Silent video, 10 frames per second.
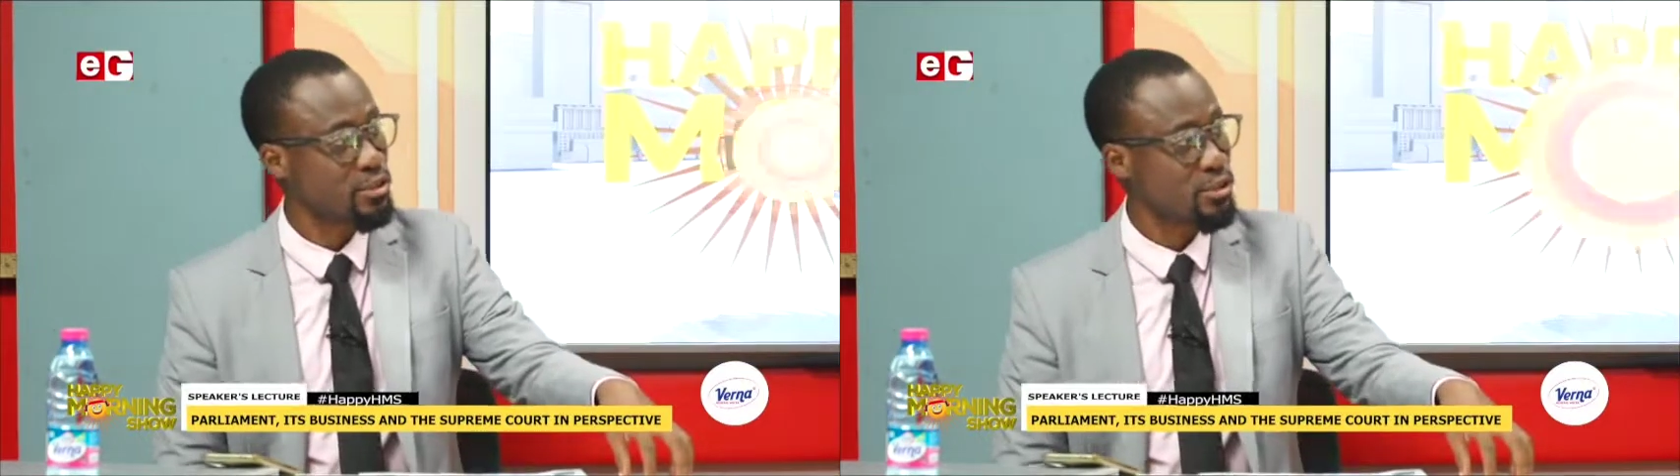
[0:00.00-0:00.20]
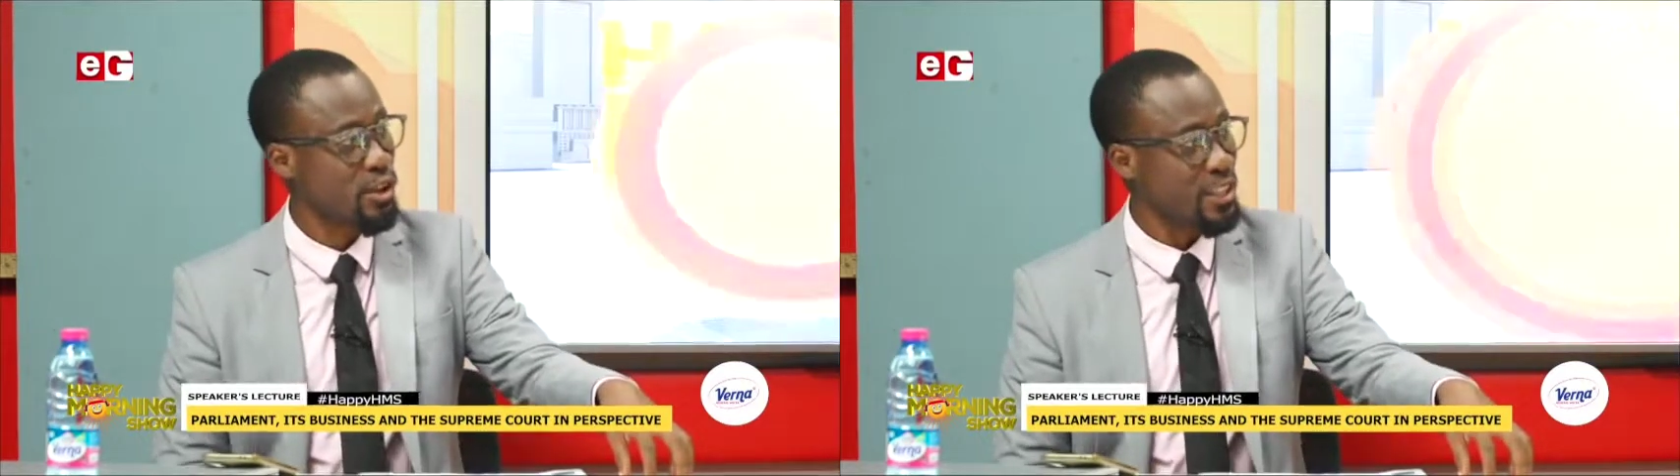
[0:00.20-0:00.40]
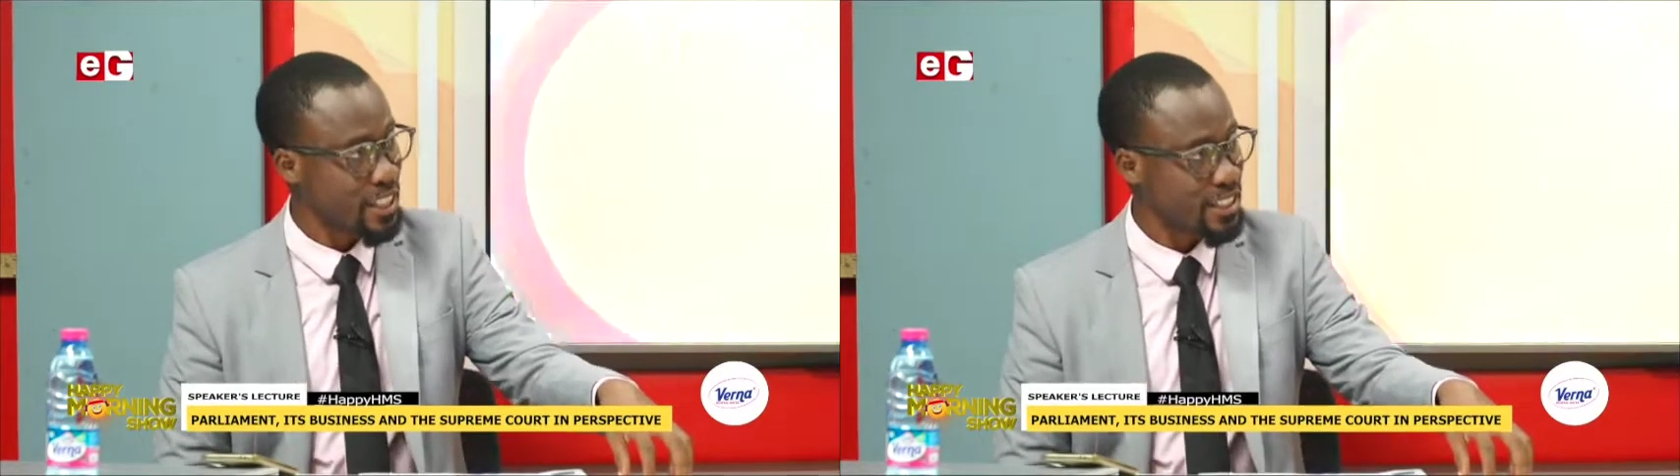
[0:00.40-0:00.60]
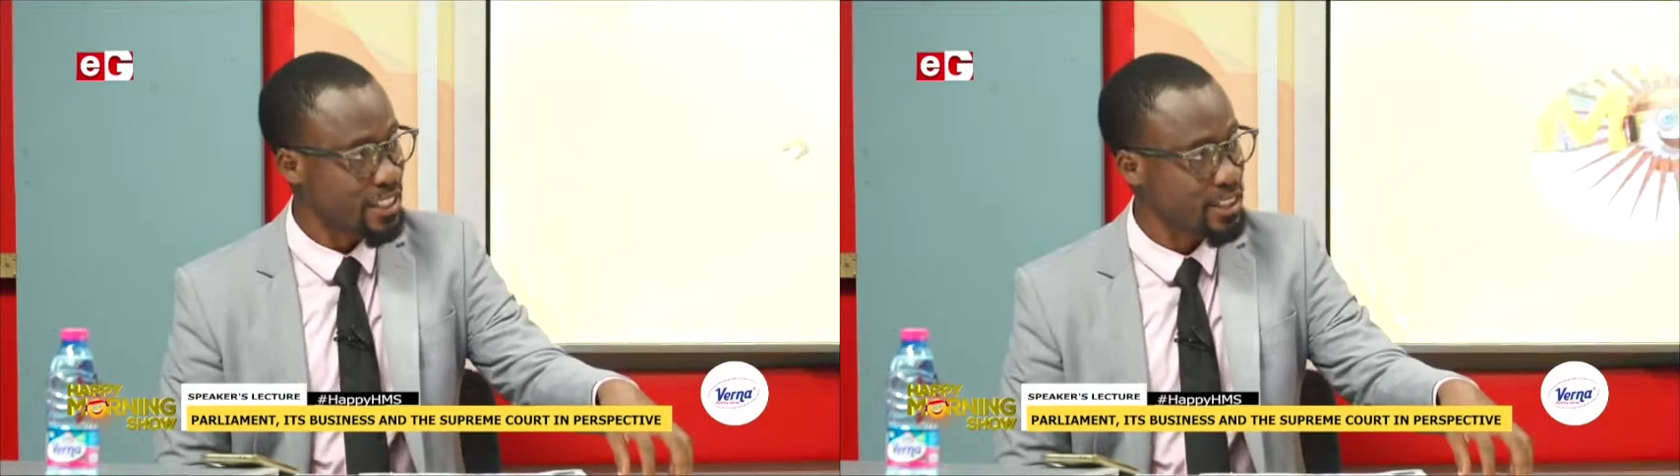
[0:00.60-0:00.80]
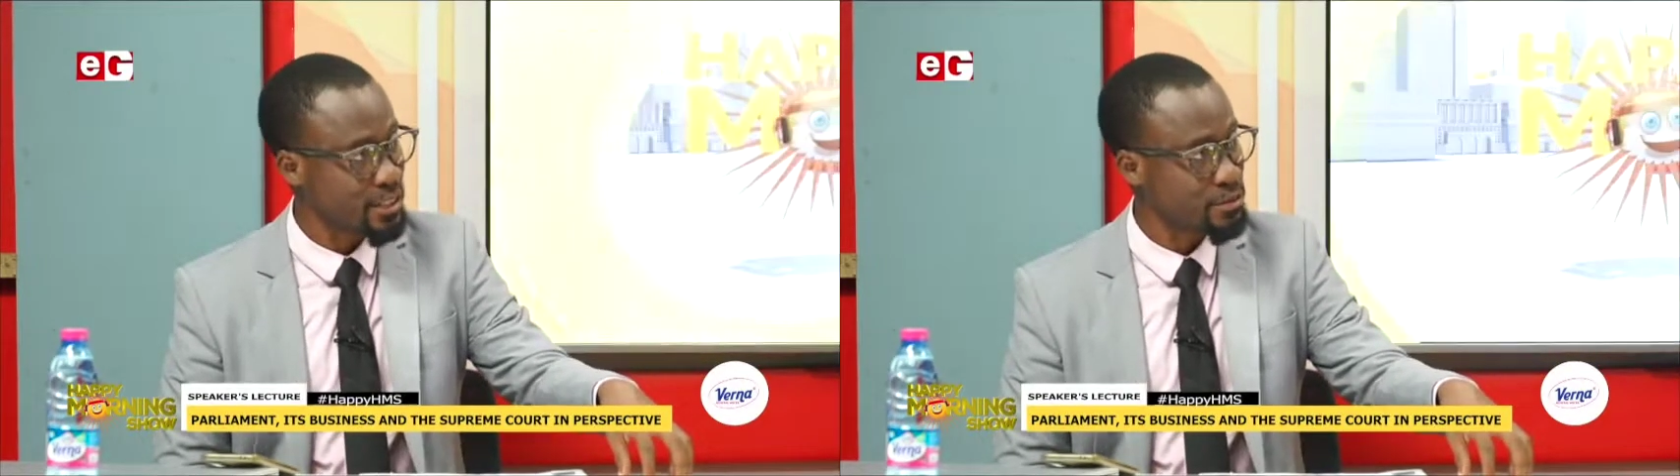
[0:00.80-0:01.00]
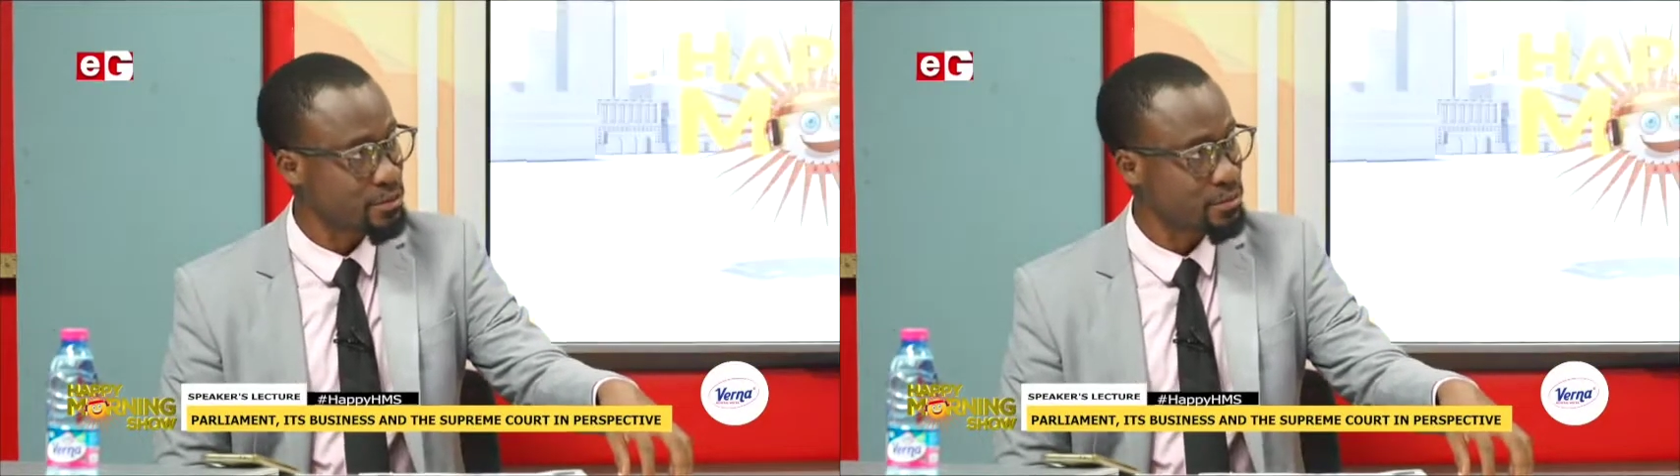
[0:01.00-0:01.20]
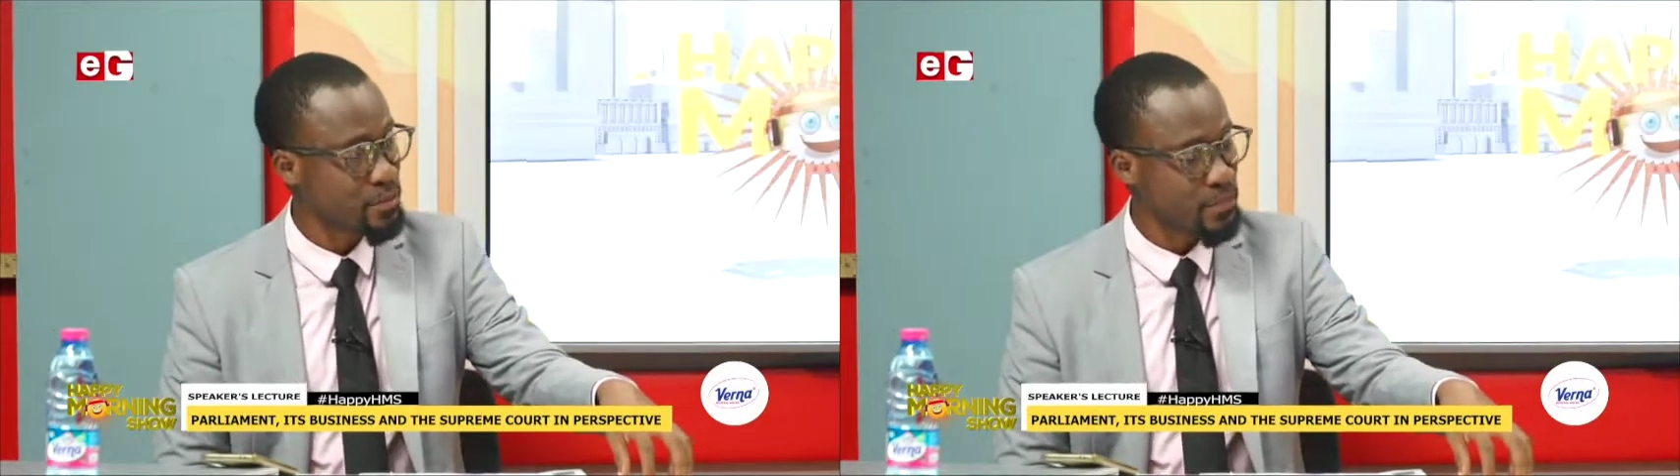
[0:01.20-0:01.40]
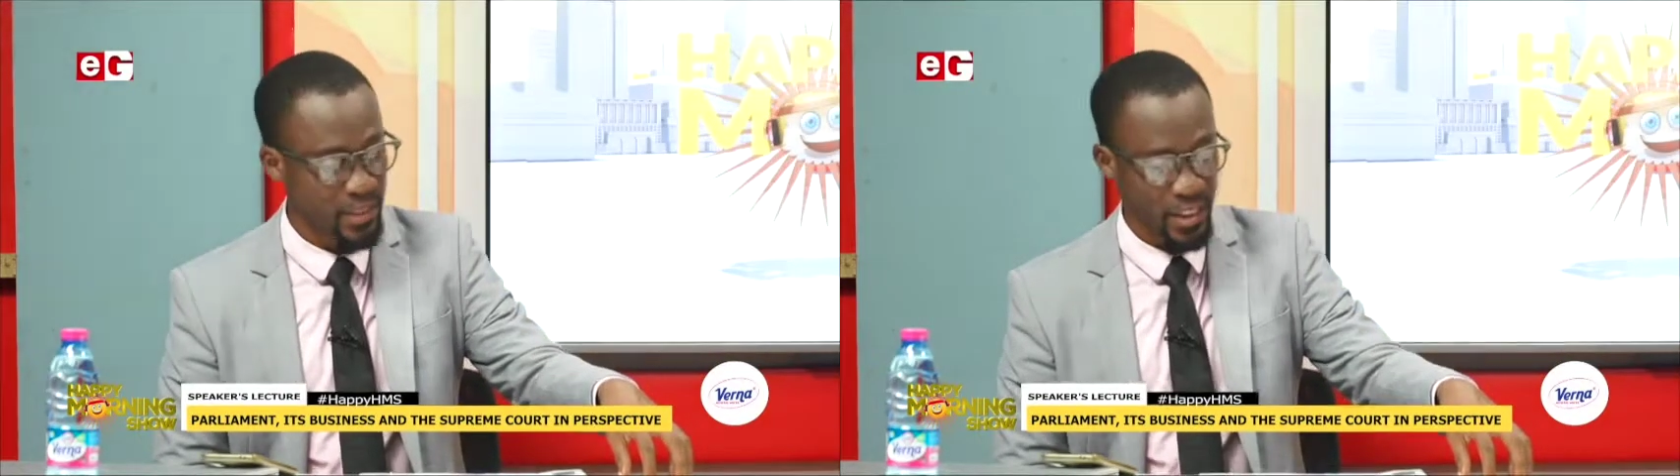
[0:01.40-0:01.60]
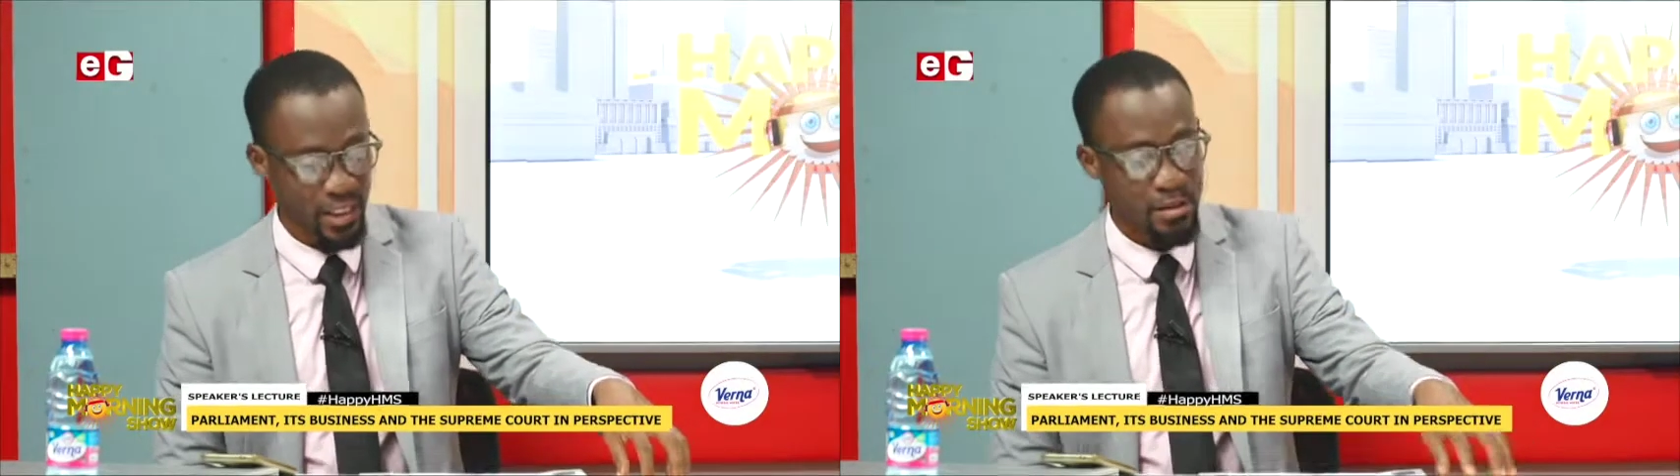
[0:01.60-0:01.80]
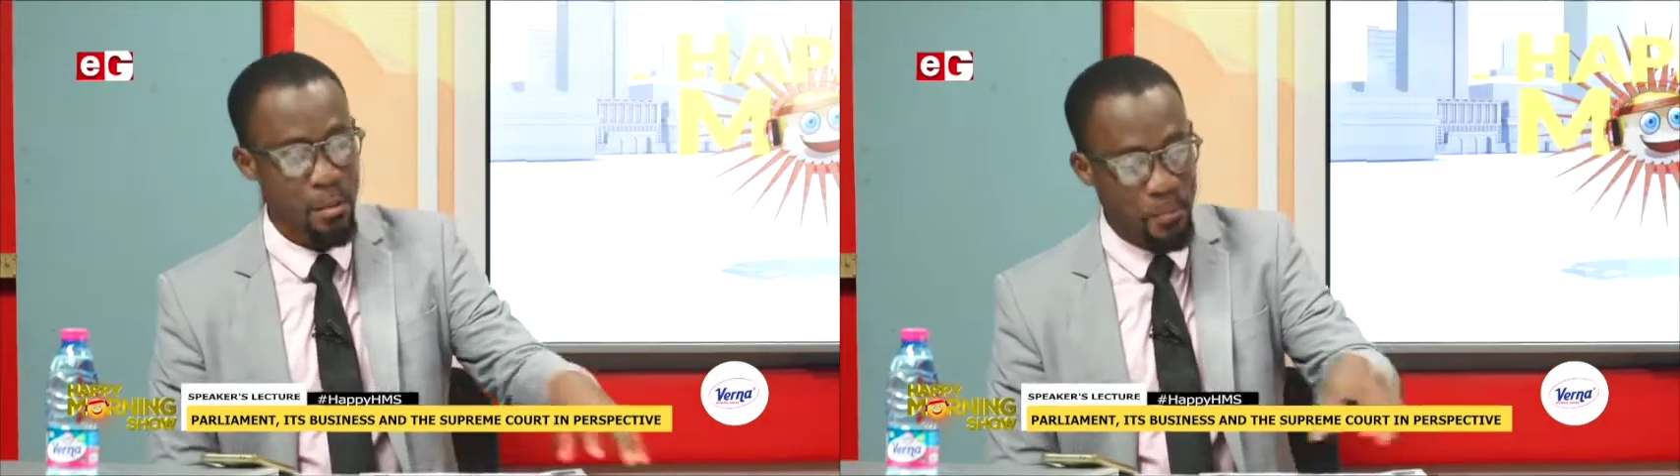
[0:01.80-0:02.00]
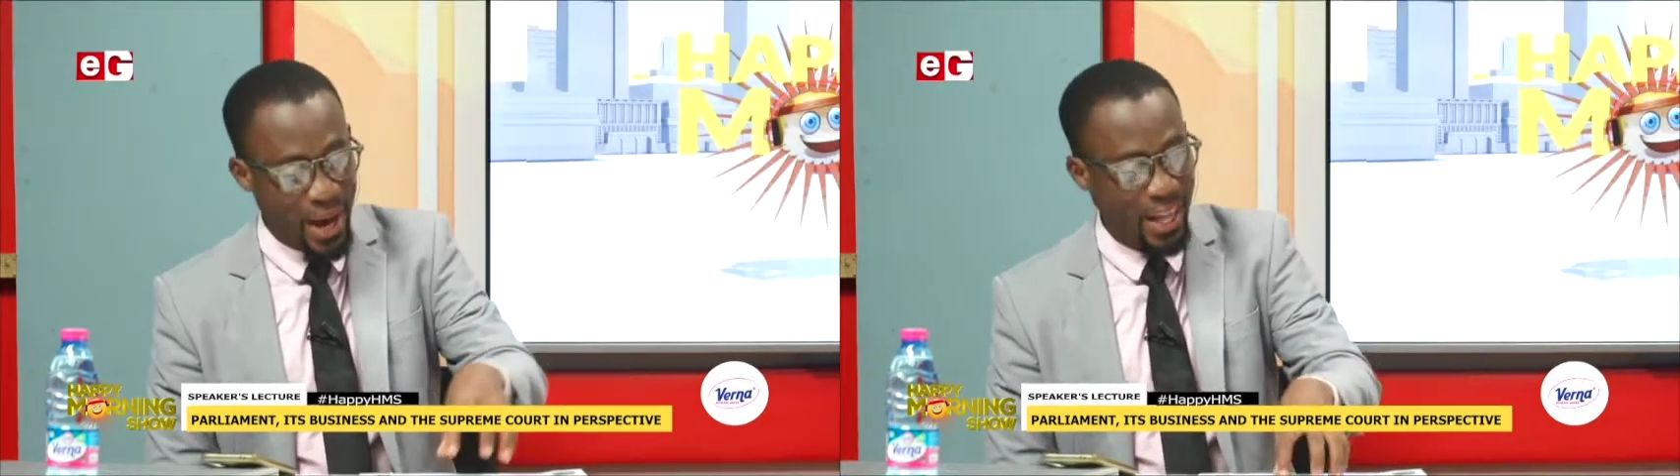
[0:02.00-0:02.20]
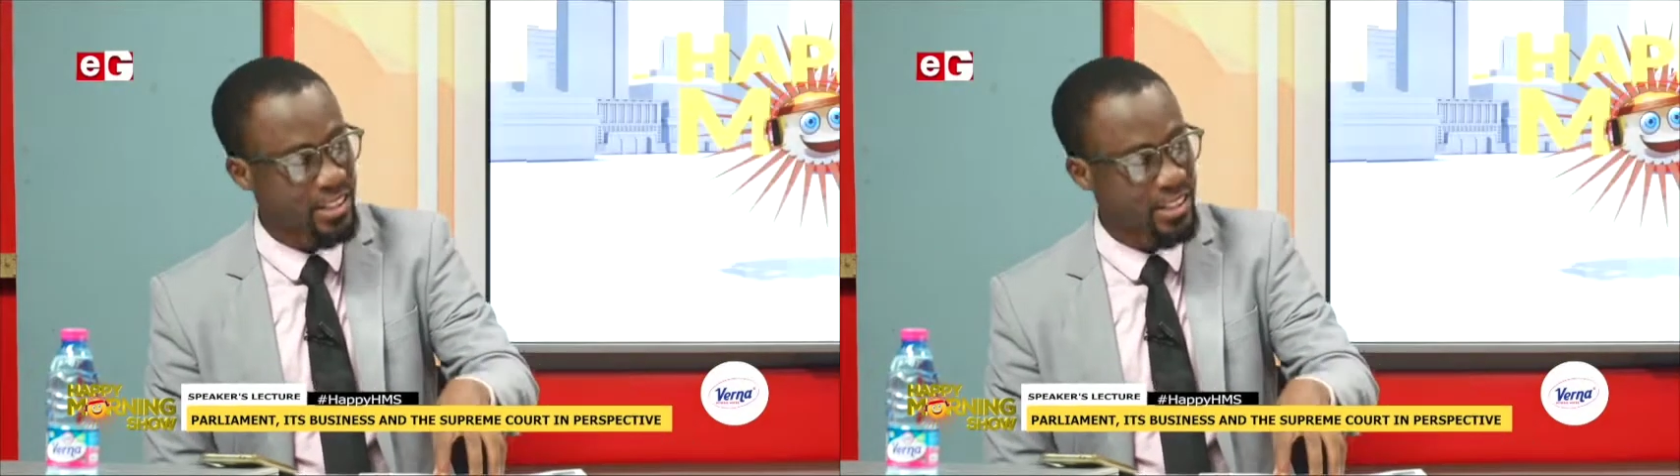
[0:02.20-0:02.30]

on the executive. But